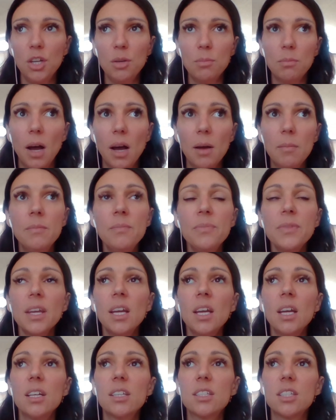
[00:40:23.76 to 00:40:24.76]
a new mum.
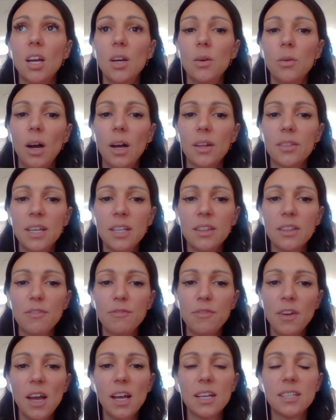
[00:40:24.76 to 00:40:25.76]
So I
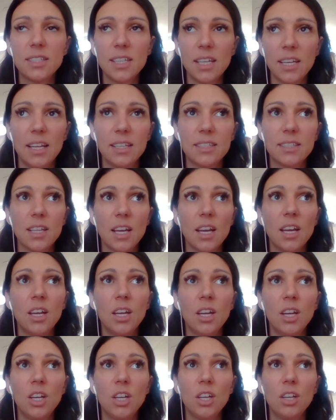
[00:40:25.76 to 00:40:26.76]
think the first thing is
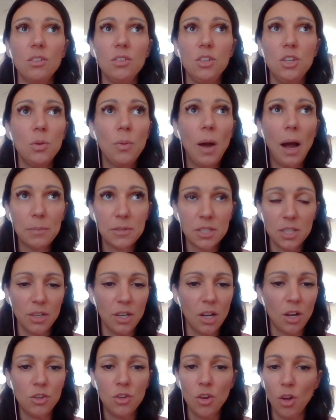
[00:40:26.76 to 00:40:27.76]
that you
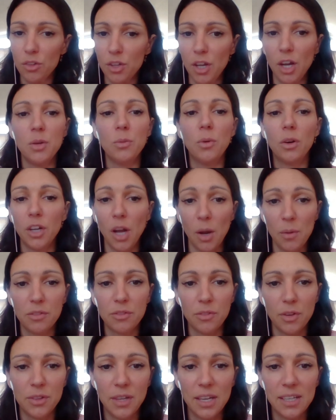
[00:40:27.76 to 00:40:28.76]
absolutely are not the only one
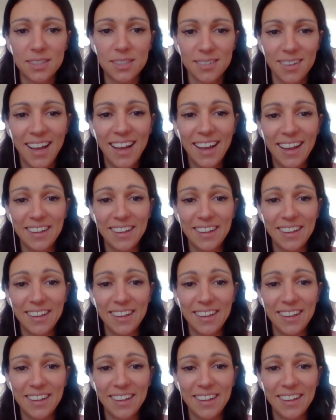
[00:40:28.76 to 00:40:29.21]
going through this.